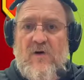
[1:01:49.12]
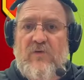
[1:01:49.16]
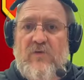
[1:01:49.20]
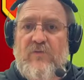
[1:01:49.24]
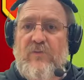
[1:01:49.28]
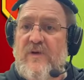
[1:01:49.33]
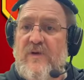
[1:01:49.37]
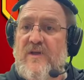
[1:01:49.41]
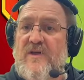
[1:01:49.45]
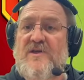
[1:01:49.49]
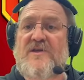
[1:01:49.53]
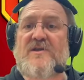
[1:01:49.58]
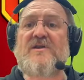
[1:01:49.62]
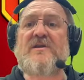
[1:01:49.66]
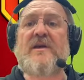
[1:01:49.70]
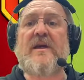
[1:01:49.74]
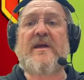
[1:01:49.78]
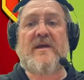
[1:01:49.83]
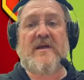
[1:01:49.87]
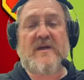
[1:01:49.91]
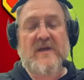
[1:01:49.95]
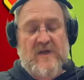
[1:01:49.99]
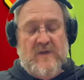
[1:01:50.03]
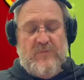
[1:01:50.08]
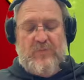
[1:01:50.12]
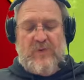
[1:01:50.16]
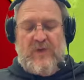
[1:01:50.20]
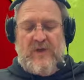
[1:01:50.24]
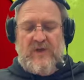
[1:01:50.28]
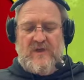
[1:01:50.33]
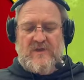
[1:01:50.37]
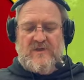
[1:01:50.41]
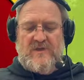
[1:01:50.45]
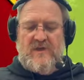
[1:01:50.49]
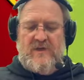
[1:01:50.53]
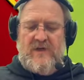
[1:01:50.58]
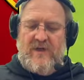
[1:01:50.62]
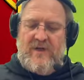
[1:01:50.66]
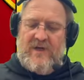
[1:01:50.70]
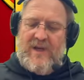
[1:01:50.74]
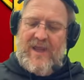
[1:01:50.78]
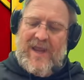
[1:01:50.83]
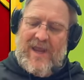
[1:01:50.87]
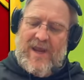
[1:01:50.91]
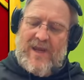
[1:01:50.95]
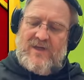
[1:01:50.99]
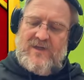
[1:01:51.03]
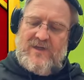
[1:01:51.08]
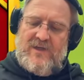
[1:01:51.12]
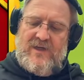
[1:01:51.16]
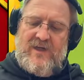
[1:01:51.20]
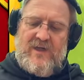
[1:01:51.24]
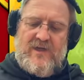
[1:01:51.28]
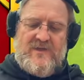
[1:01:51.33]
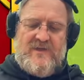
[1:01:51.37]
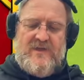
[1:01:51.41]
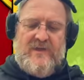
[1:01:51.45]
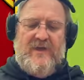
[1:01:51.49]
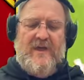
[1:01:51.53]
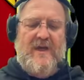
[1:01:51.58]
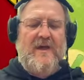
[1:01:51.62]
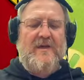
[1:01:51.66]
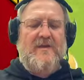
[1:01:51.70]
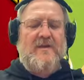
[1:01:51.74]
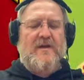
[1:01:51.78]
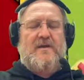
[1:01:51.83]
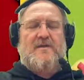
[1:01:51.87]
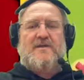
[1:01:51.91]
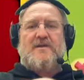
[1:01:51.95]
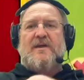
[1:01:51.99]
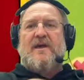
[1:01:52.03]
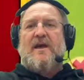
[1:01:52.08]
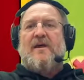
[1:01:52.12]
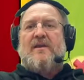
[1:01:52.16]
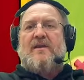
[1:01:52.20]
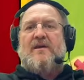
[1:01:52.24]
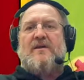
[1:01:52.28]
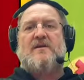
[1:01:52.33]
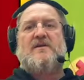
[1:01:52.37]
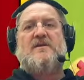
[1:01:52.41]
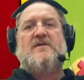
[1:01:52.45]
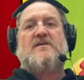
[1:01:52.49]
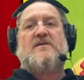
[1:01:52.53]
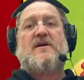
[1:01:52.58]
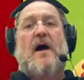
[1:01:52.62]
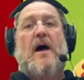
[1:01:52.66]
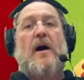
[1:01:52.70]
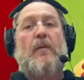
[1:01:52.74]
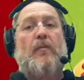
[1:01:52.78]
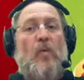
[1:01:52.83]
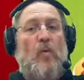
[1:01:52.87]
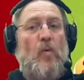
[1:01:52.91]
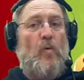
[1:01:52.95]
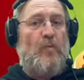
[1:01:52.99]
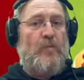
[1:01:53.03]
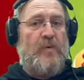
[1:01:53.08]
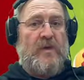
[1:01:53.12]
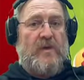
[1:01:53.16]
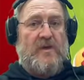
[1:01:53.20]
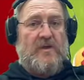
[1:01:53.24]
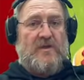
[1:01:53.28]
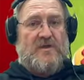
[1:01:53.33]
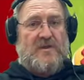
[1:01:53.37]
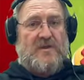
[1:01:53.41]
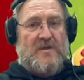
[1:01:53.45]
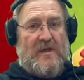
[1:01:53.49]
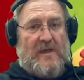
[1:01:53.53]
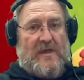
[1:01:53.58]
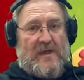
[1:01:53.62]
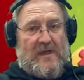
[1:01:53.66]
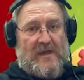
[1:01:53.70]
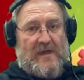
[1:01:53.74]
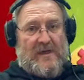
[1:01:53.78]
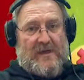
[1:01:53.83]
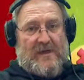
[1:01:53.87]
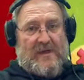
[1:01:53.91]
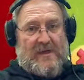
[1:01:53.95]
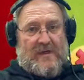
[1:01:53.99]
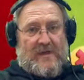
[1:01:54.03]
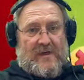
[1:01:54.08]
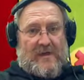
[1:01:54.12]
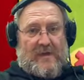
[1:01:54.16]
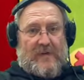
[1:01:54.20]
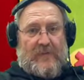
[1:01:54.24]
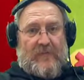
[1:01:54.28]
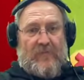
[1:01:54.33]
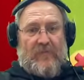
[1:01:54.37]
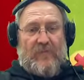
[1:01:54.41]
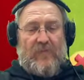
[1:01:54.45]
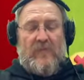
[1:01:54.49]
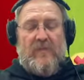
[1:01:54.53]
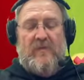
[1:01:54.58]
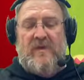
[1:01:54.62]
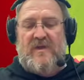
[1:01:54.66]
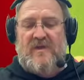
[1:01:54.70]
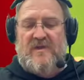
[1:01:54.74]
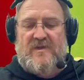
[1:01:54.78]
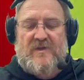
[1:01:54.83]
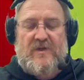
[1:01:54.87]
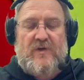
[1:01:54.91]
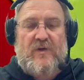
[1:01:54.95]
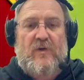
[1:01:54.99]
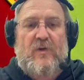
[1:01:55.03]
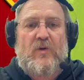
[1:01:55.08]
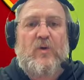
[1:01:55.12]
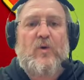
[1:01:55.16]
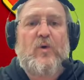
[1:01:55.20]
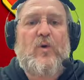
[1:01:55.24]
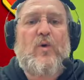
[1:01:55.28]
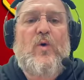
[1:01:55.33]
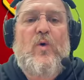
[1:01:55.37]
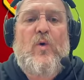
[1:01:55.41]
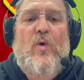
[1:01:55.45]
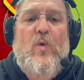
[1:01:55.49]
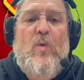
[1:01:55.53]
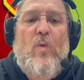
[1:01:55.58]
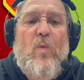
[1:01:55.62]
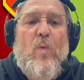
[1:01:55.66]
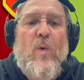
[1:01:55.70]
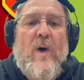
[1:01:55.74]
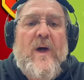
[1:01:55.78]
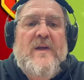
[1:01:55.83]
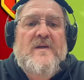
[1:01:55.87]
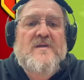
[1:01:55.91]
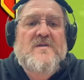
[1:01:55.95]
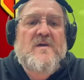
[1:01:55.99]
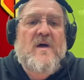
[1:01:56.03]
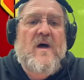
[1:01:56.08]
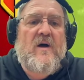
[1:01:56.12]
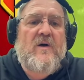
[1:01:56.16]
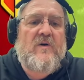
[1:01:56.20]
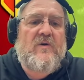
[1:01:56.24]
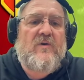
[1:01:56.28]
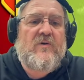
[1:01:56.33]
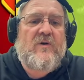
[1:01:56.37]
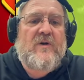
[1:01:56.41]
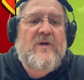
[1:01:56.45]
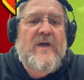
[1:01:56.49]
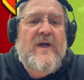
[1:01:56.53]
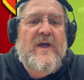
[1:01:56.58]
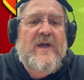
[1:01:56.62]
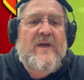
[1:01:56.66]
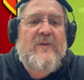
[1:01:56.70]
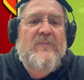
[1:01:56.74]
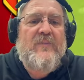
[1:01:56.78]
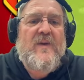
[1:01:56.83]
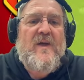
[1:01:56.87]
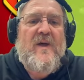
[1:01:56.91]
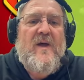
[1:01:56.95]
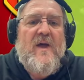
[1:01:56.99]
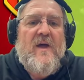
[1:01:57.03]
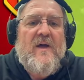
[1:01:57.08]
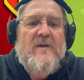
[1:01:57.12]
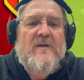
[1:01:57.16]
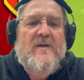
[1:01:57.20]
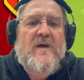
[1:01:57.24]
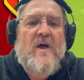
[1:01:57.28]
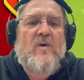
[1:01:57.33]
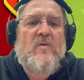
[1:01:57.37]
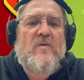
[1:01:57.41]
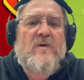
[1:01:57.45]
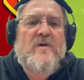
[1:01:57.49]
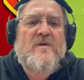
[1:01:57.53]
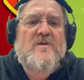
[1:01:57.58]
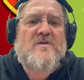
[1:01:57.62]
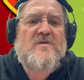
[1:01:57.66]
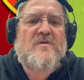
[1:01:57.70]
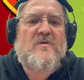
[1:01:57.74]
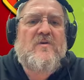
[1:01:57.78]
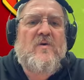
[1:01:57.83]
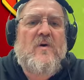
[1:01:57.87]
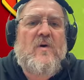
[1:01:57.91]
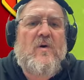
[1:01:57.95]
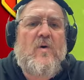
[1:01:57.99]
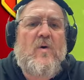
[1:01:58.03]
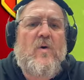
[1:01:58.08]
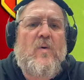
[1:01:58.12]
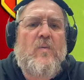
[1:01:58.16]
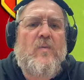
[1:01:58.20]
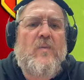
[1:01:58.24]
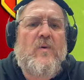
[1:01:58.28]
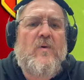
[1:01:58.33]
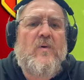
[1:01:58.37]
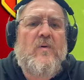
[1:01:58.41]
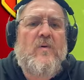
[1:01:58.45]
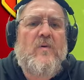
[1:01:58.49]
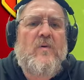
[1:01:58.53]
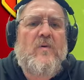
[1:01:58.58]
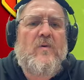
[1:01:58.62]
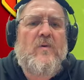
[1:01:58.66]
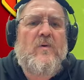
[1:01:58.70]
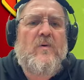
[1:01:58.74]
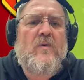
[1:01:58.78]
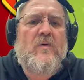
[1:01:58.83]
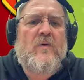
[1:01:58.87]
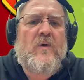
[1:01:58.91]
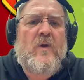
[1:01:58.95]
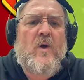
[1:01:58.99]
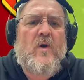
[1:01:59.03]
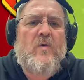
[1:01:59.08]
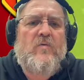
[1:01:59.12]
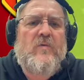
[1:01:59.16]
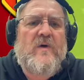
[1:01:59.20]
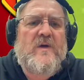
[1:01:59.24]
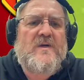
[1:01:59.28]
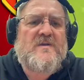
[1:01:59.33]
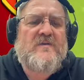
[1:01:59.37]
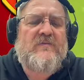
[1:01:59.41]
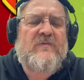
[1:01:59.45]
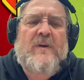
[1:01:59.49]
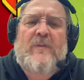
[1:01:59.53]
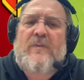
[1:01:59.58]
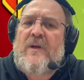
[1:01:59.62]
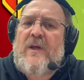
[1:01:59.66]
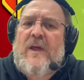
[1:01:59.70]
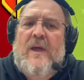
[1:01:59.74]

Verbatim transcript: off with a singular piece and then adding it together double piece. These new ones are great. Gout is normal, no reason for it.